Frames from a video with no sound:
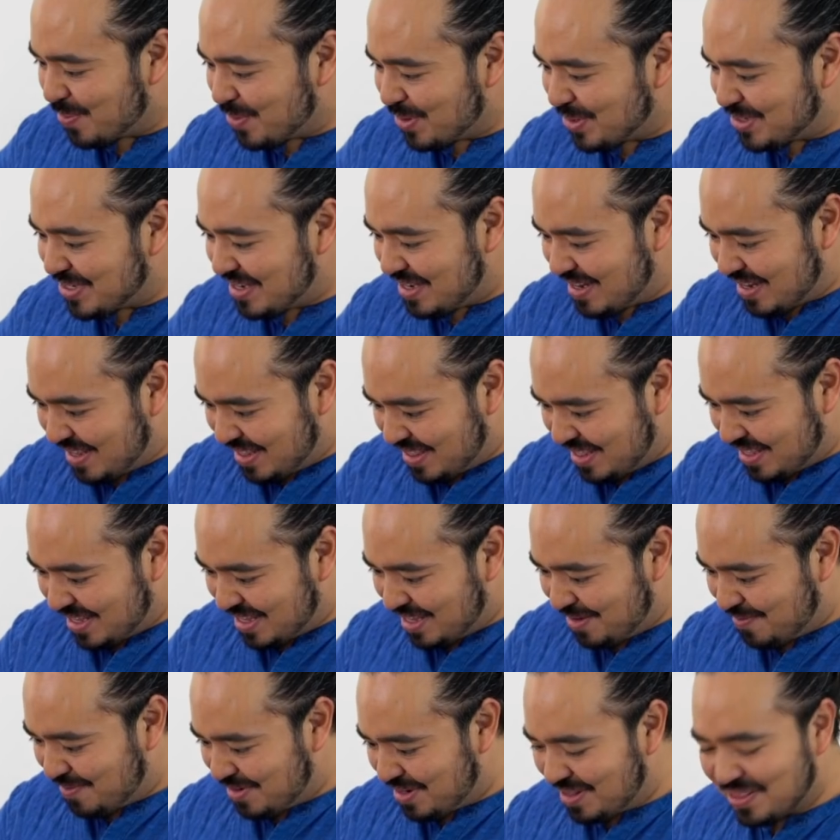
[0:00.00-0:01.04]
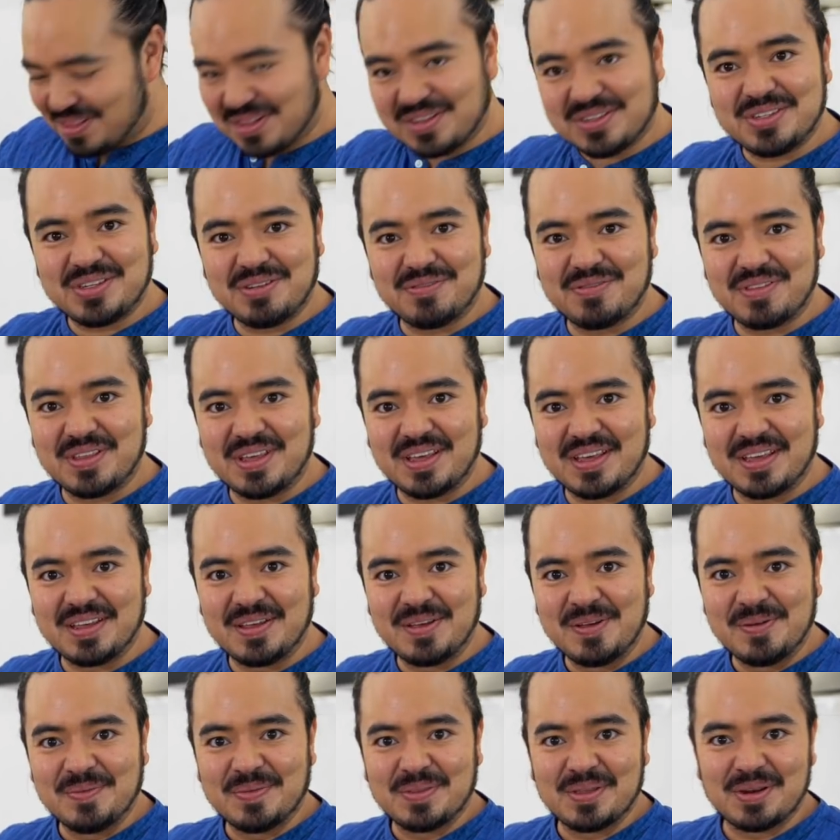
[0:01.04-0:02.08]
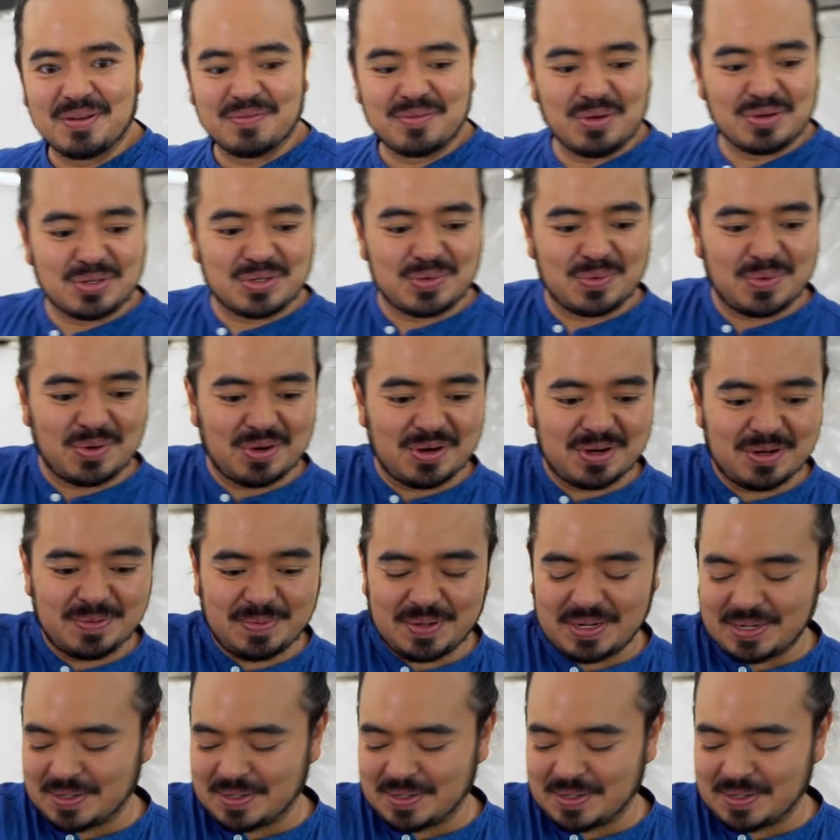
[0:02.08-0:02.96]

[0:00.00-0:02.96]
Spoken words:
Almost nothing even in the sieve there that I've got to worry